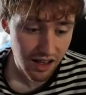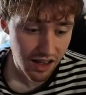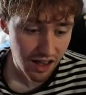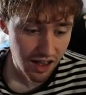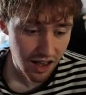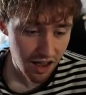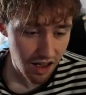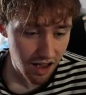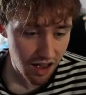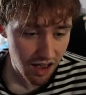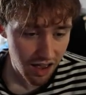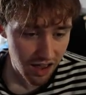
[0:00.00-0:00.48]

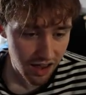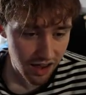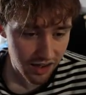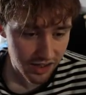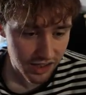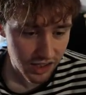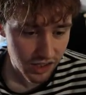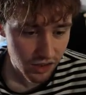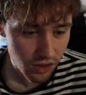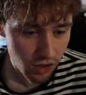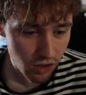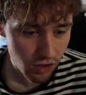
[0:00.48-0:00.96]

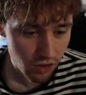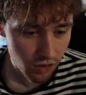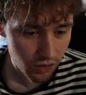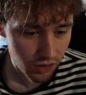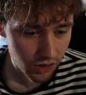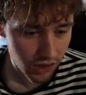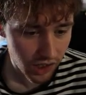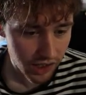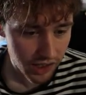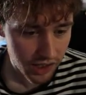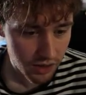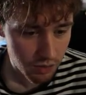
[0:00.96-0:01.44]
You know,
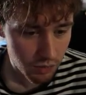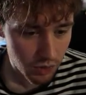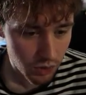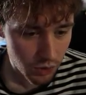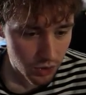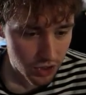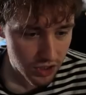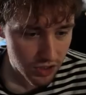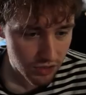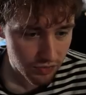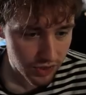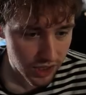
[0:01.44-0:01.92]
like
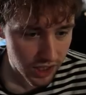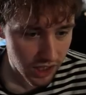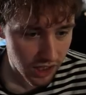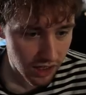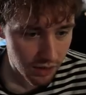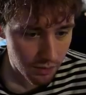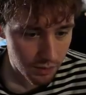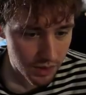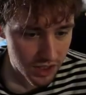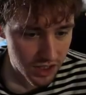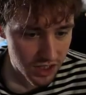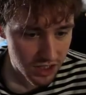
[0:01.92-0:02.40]
most of the
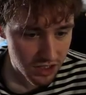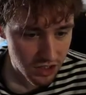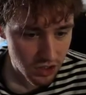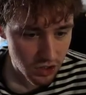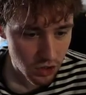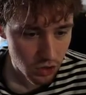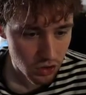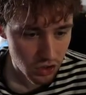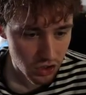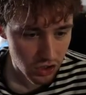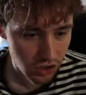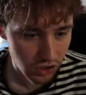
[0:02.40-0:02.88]
armors,
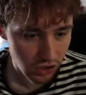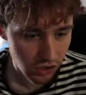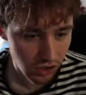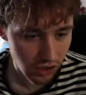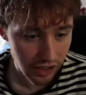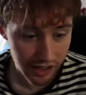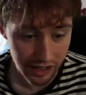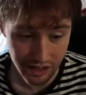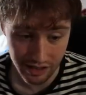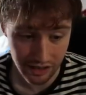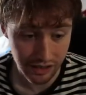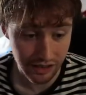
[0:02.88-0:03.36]

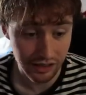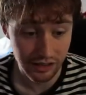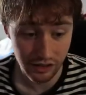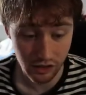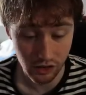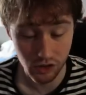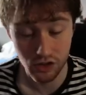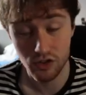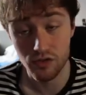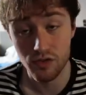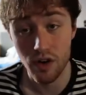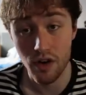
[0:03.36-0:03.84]
it
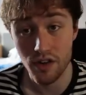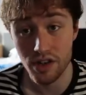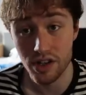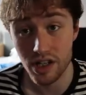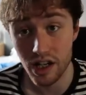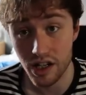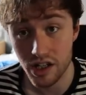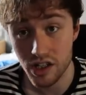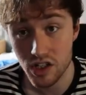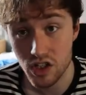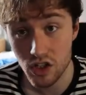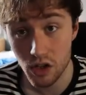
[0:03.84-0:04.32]
looks very
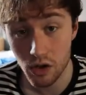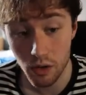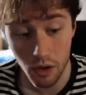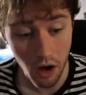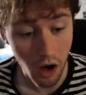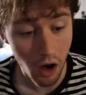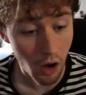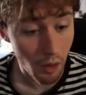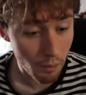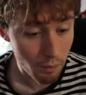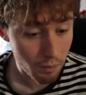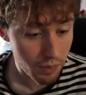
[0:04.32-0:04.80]
nice
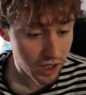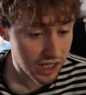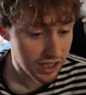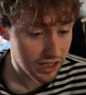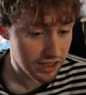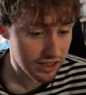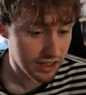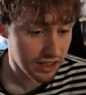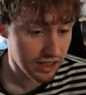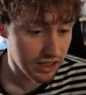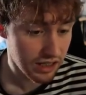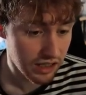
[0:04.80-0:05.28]
on
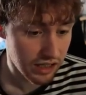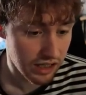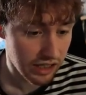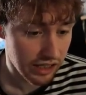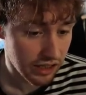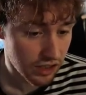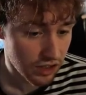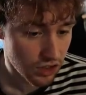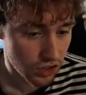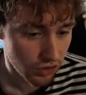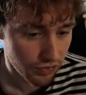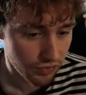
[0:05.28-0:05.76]
PC.
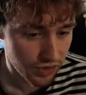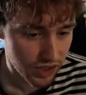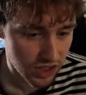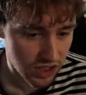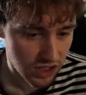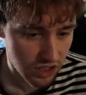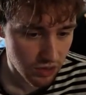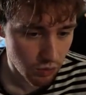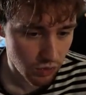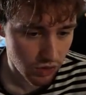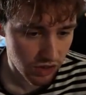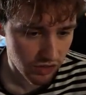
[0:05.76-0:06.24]
It is
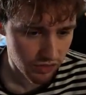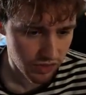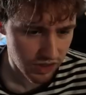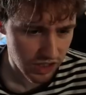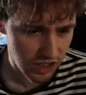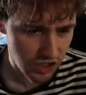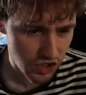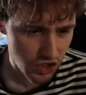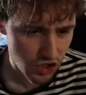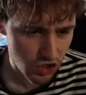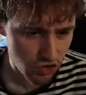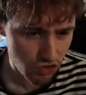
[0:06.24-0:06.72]
obviously one of
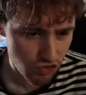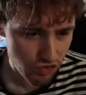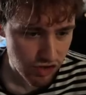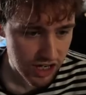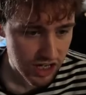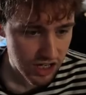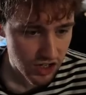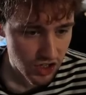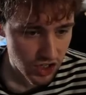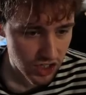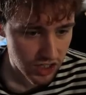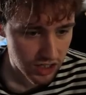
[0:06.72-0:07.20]
the
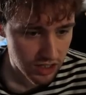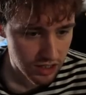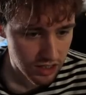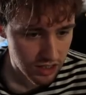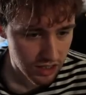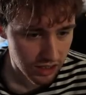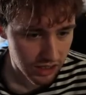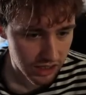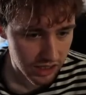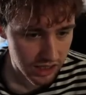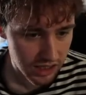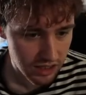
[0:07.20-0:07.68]
stranger
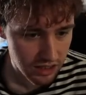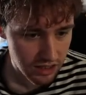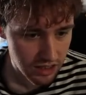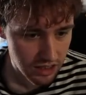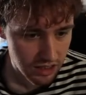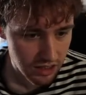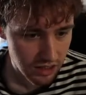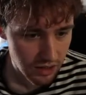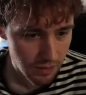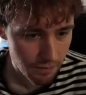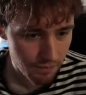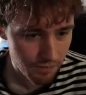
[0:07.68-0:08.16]

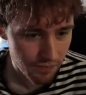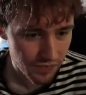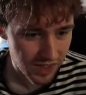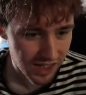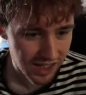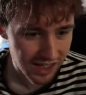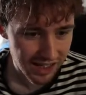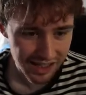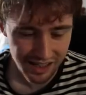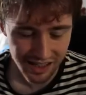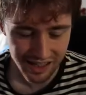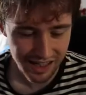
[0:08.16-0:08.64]
designs.
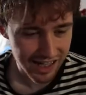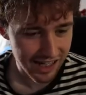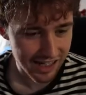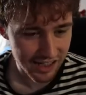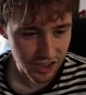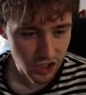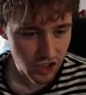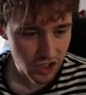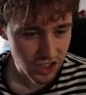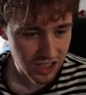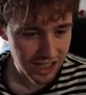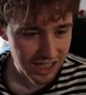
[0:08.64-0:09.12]

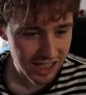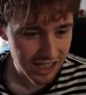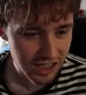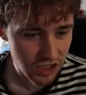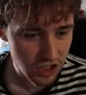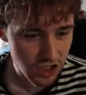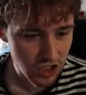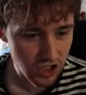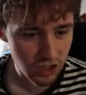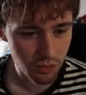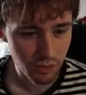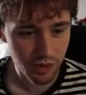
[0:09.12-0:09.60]
It just
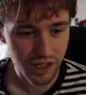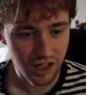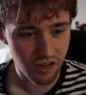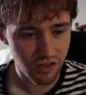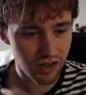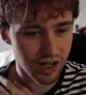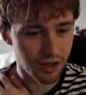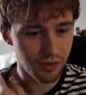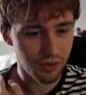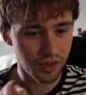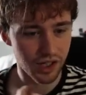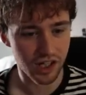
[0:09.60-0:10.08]
needed something
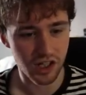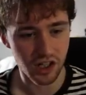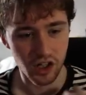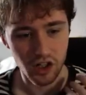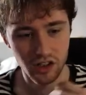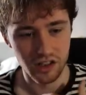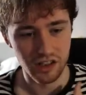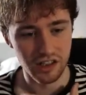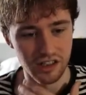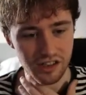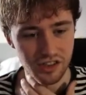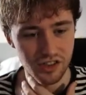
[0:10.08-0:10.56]
around the
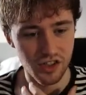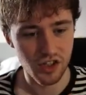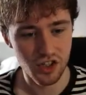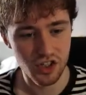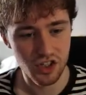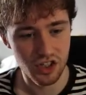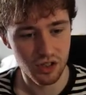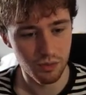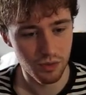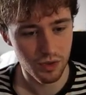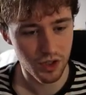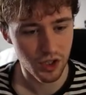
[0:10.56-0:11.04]
collar,
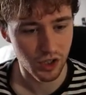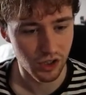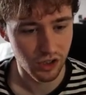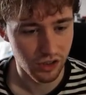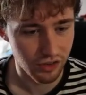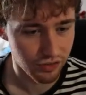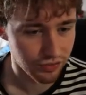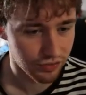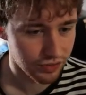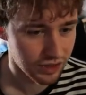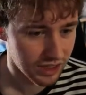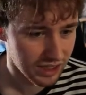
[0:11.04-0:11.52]
just some
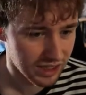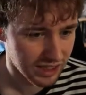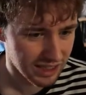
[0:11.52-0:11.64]
sort of